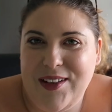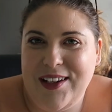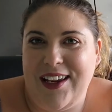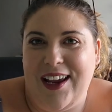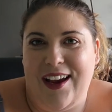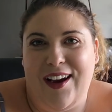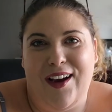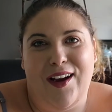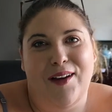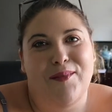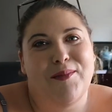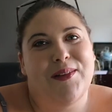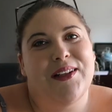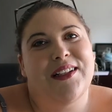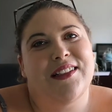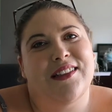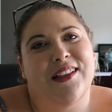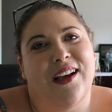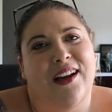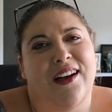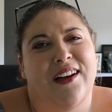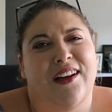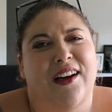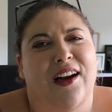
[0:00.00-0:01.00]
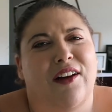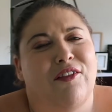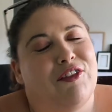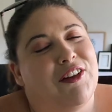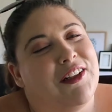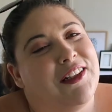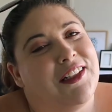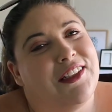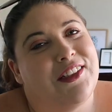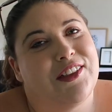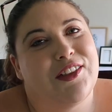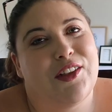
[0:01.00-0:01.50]
Yeah, I'm excited. I
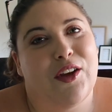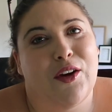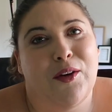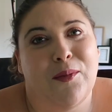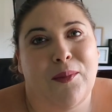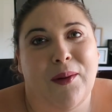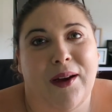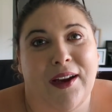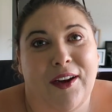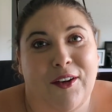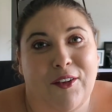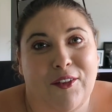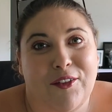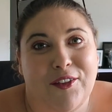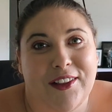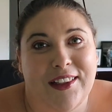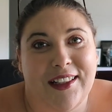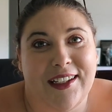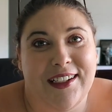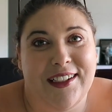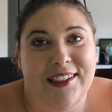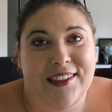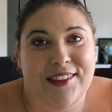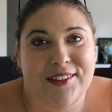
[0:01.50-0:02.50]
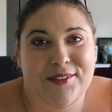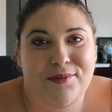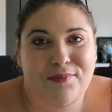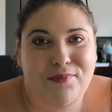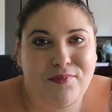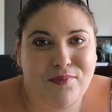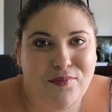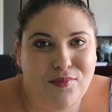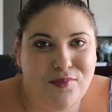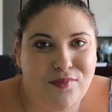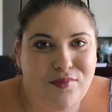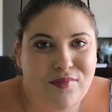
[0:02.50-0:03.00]
really just hope I
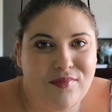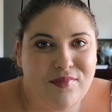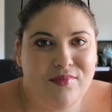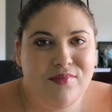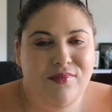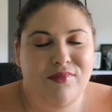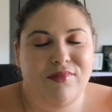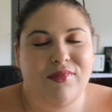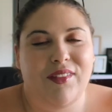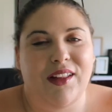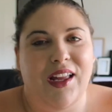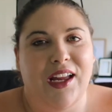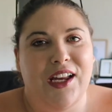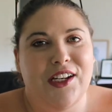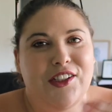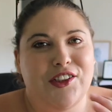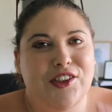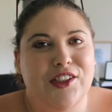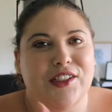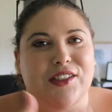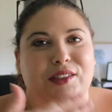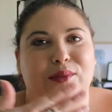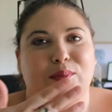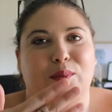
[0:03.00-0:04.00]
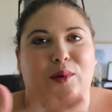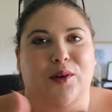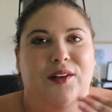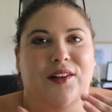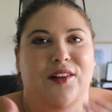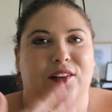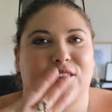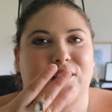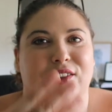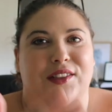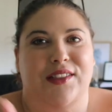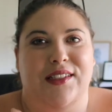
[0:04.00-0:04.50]
ovulated. I just
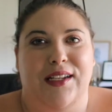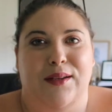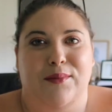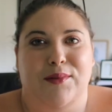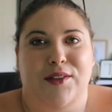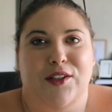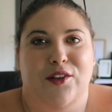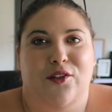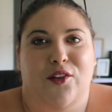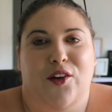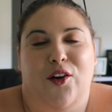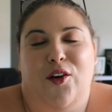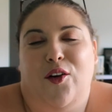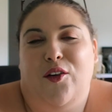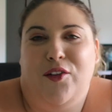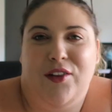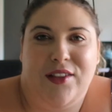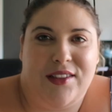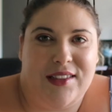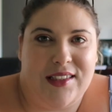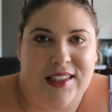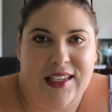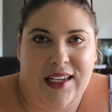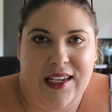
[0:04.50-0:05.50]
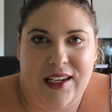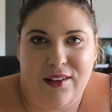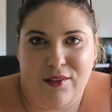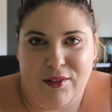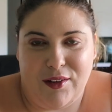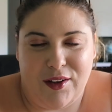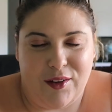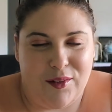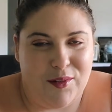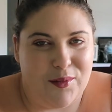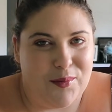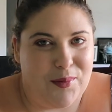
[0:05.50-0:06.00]
want those steps in a row. Obviously, if
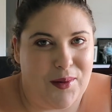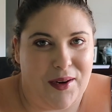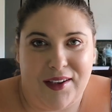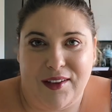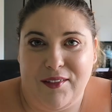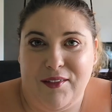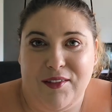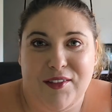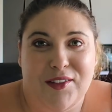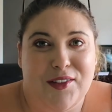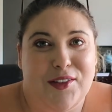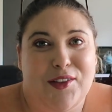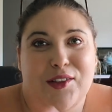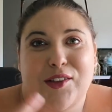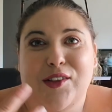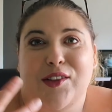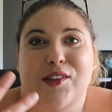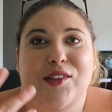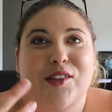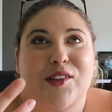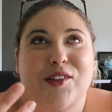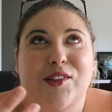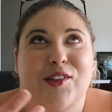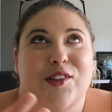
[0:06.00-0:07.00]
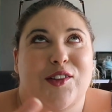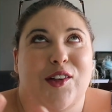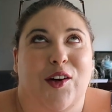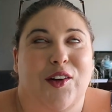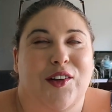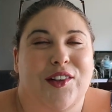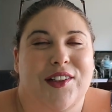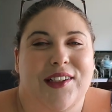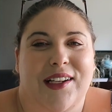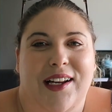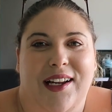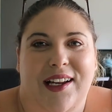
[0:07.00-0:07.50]
we were pregnant, we were
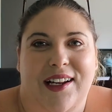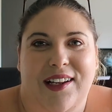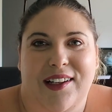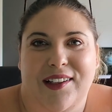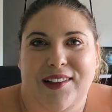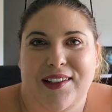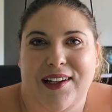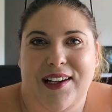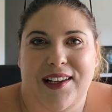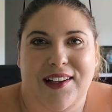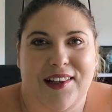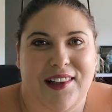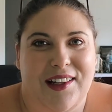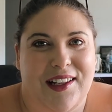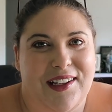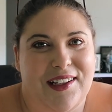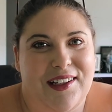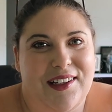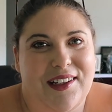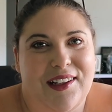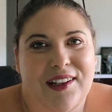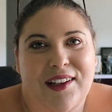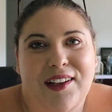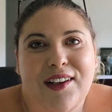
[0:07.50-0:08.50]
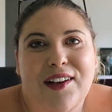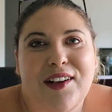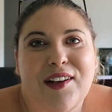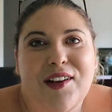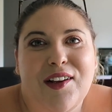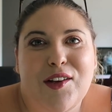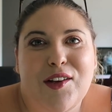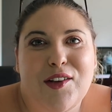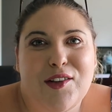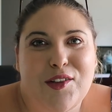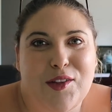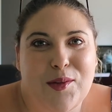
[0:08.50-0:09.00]
stoked and like
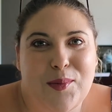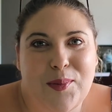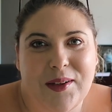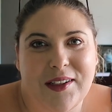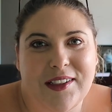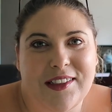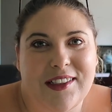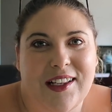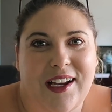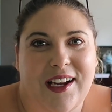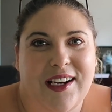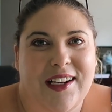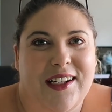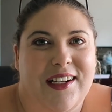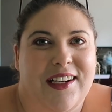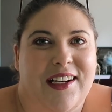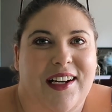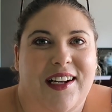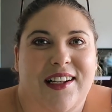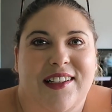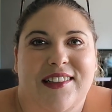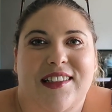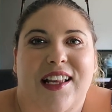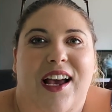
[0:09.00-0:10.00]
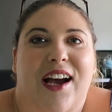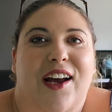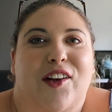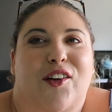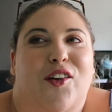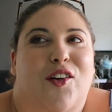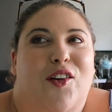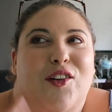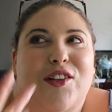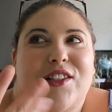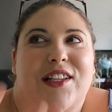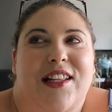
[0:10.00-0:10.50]
super excited, and it's hard
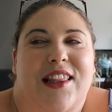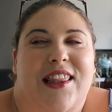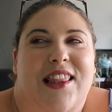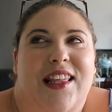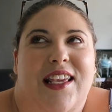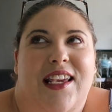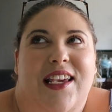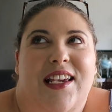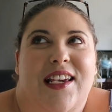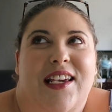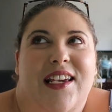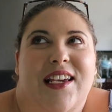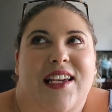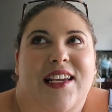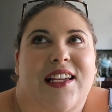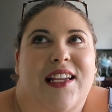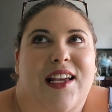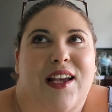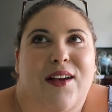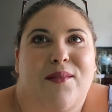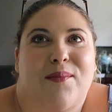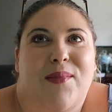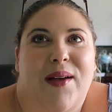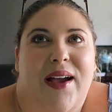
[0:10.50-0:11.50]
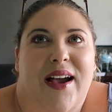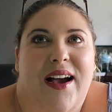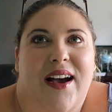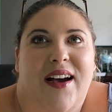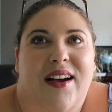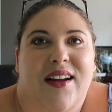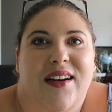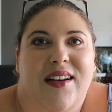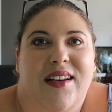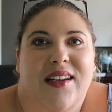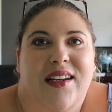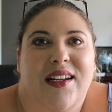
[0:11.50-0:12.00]
not to think
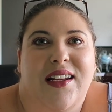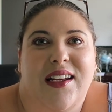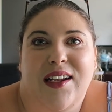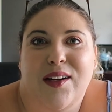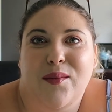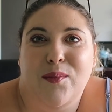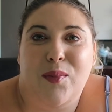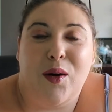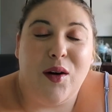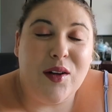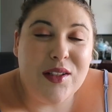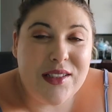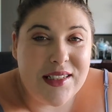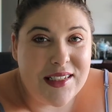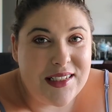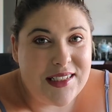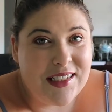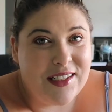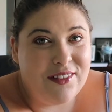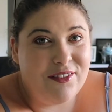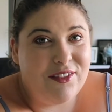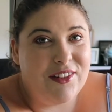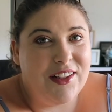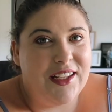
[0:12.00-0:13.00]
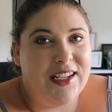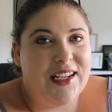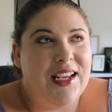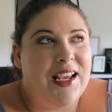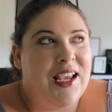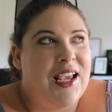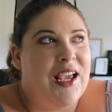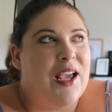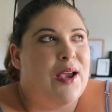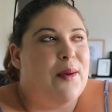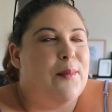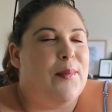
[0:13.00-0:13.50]
about it positively,
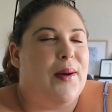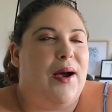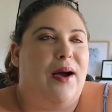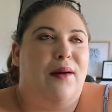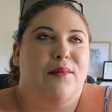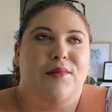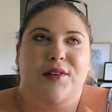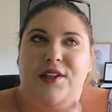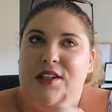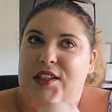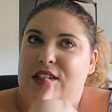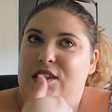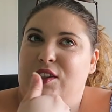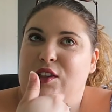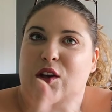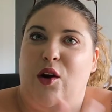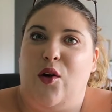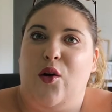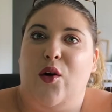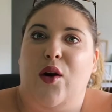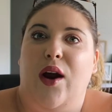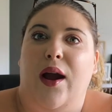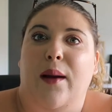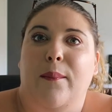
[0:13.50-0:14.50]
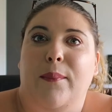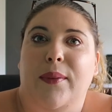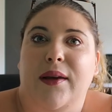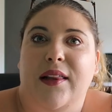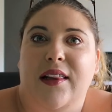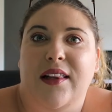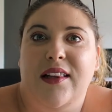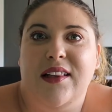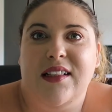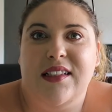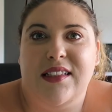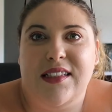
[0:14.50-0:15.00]
but I'm just so happy
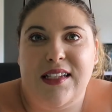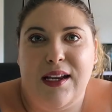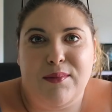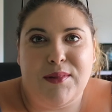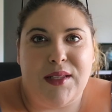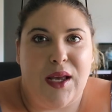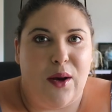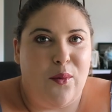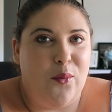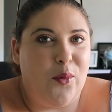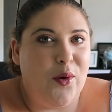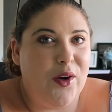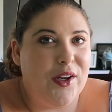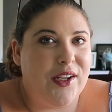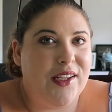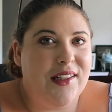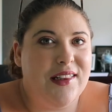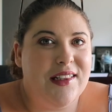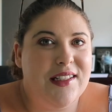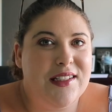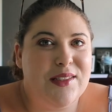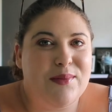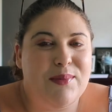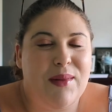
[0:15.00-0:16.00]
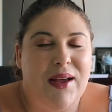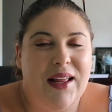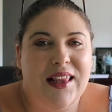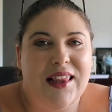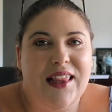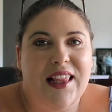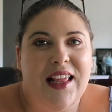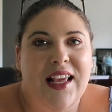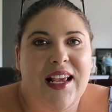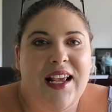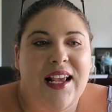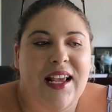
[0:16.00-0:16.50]
that the steps are working this
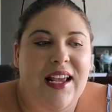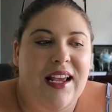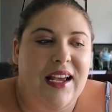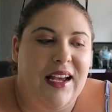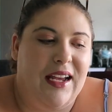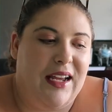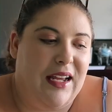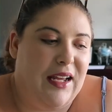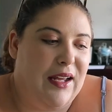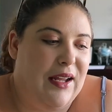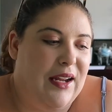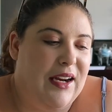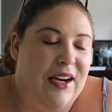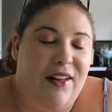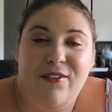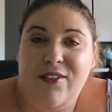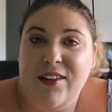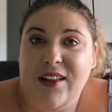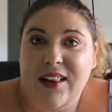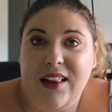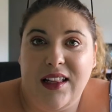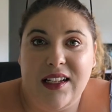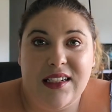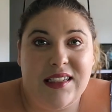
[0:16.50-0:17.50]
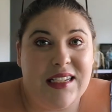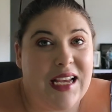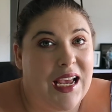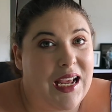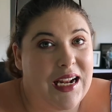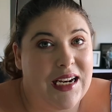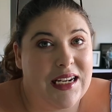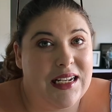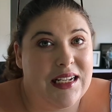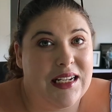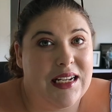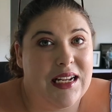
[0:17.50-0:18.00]
month and I feel a
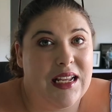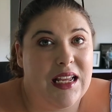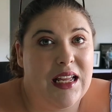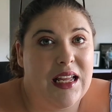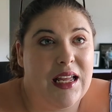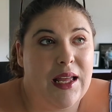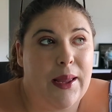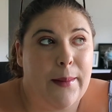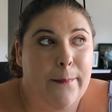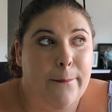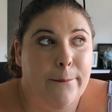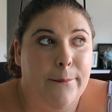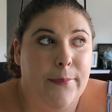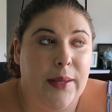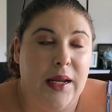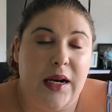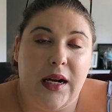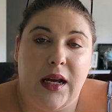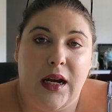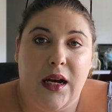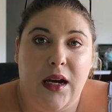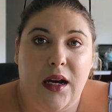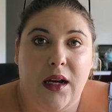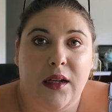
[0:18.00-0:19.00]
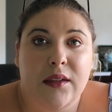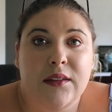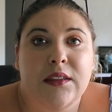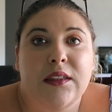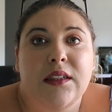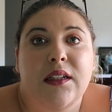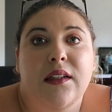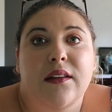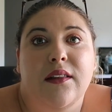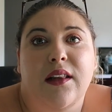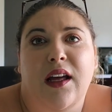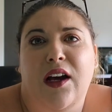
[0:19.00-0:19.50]
ton better.
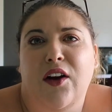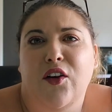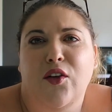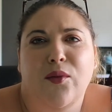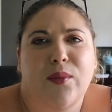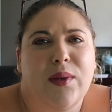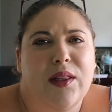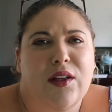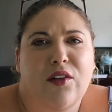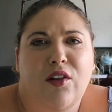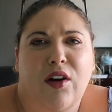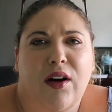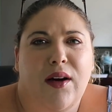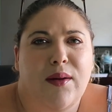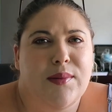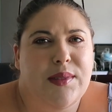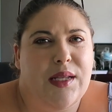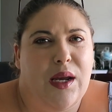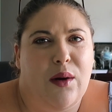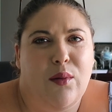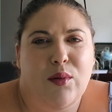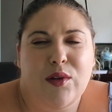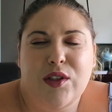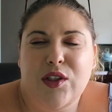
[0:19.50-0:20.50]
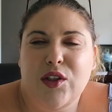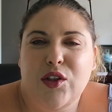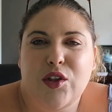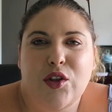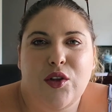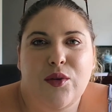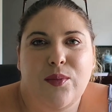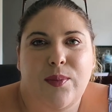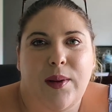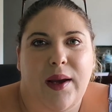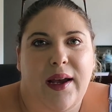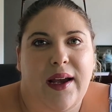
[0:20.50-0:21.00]
The 100 milligrams, I wasn't
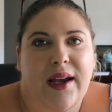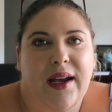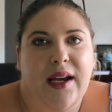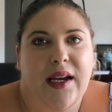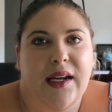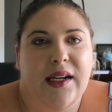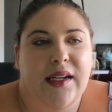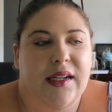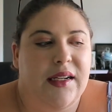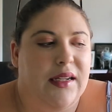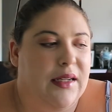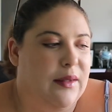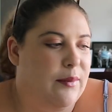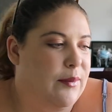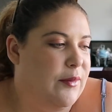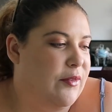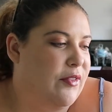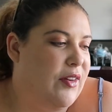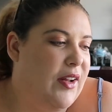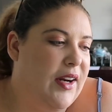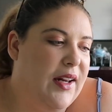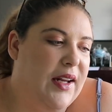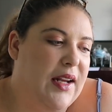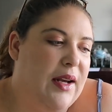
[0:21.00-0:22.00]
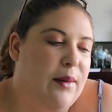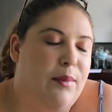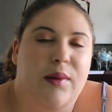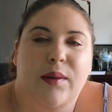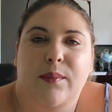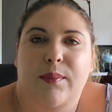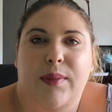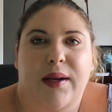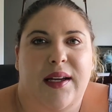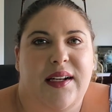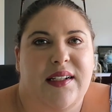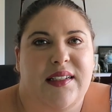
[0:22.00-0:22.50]
too bad. I've had a couple
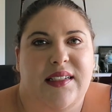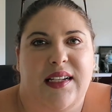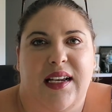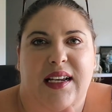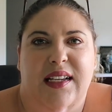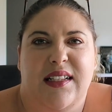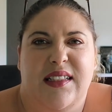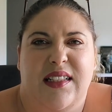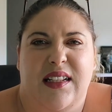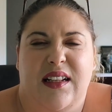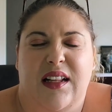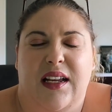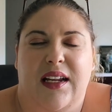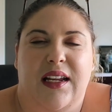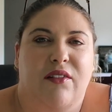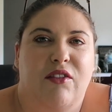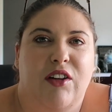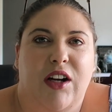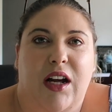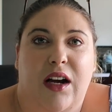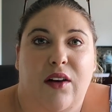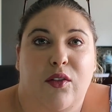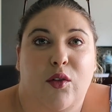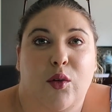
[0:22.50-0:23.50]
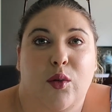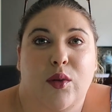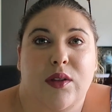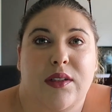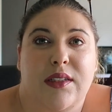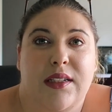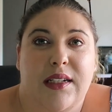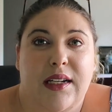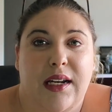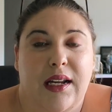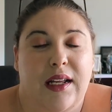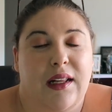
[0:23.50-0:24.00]
of bad days, and like even
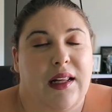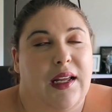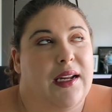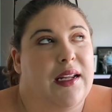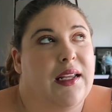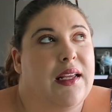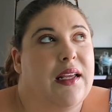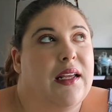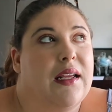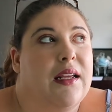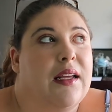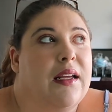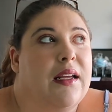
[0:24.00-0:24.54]
afterwards, like